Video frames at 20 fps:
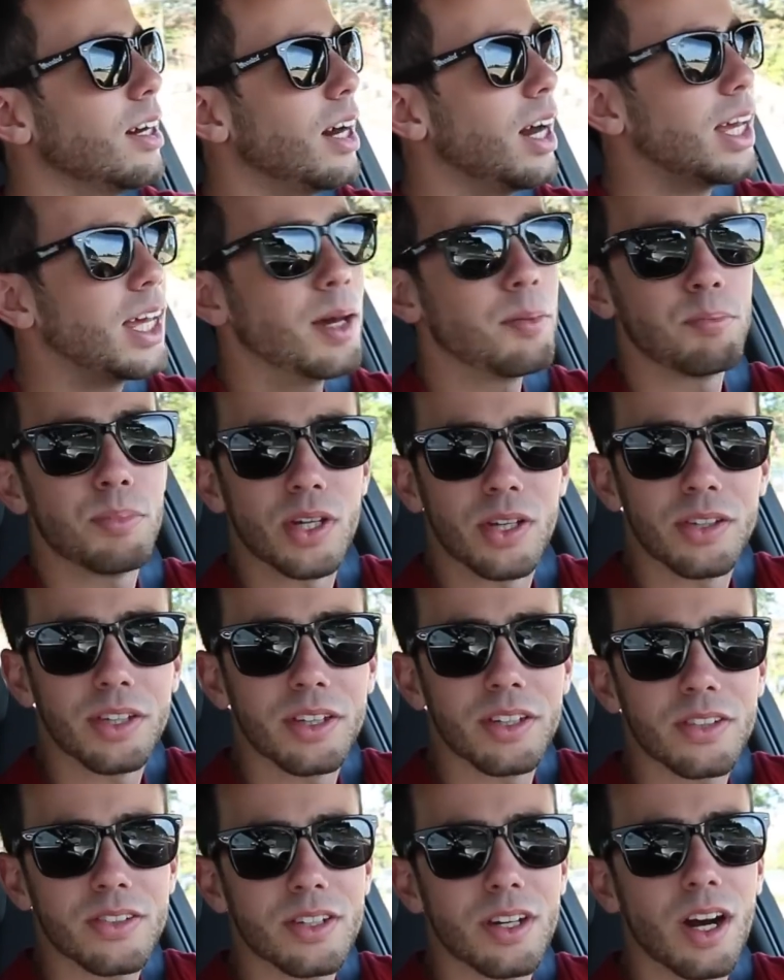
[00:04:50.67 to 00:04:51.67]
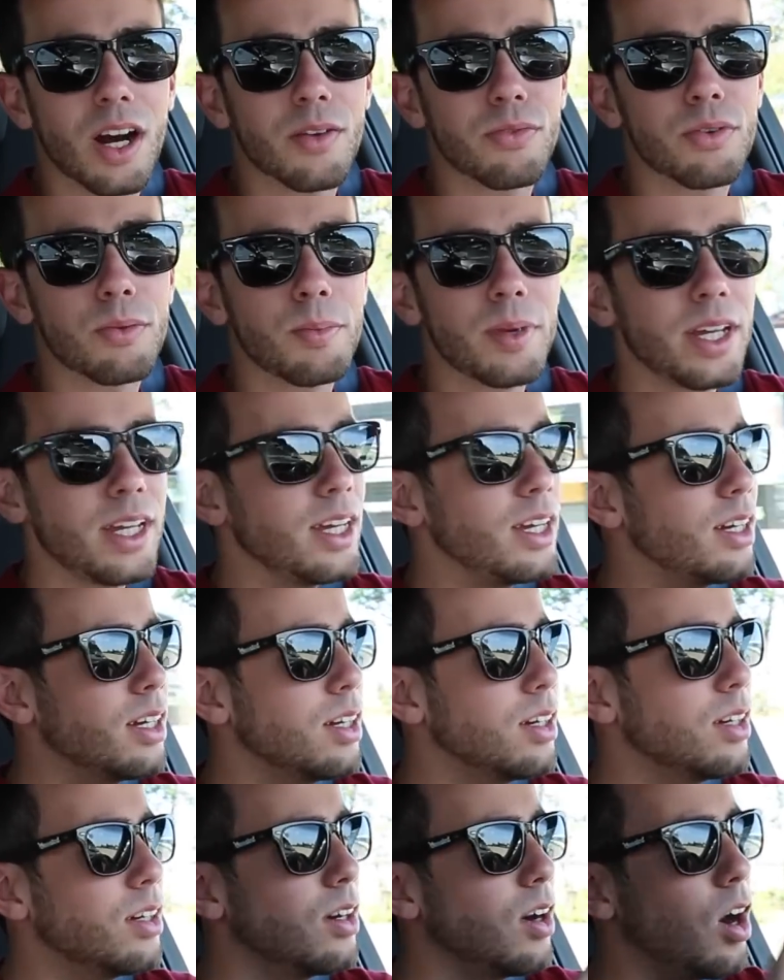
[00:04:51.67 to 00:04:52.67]
I am building this car for me
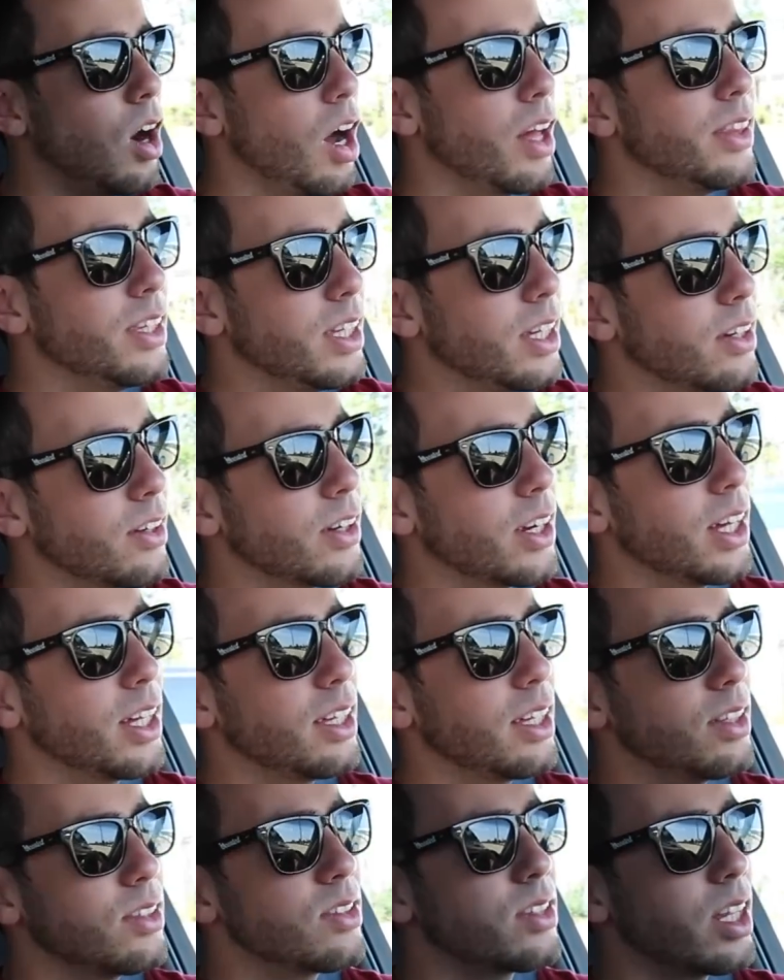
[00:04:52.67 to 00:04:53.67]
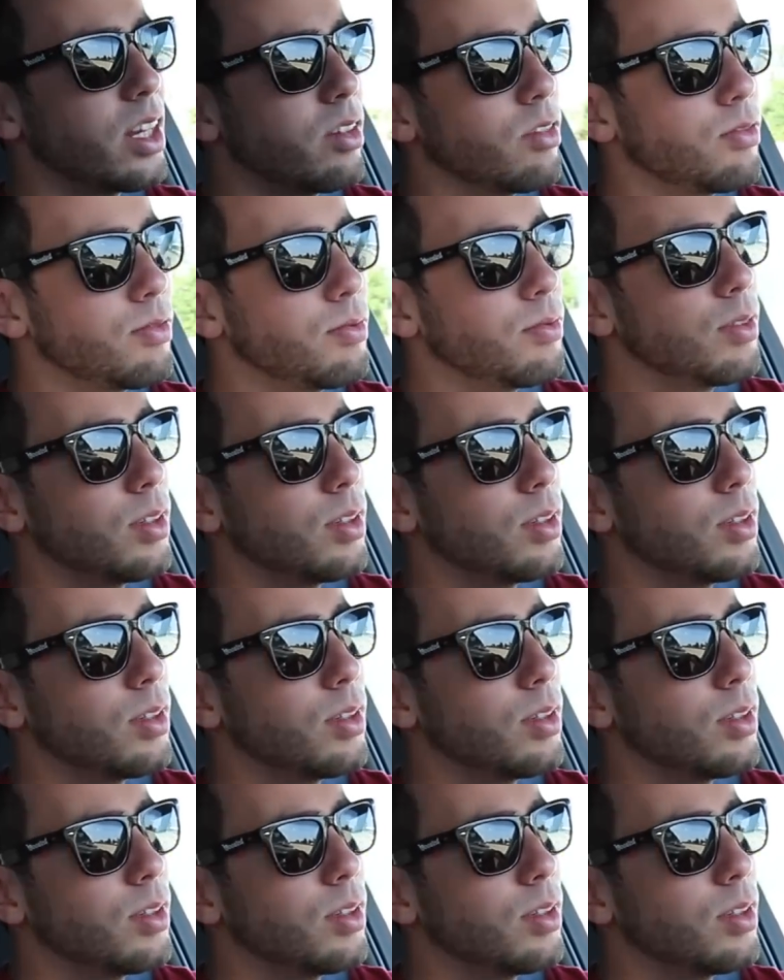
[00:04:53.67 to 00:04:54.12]
on the internet instead of